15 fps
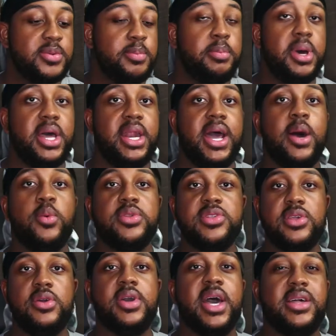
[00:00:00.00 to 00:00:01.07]
But I will
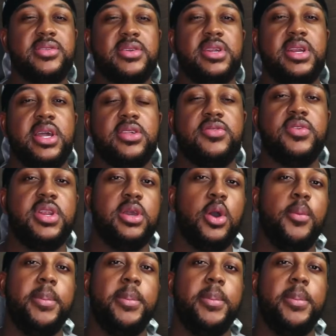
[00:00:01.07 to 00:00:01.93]
see you guys in the next video.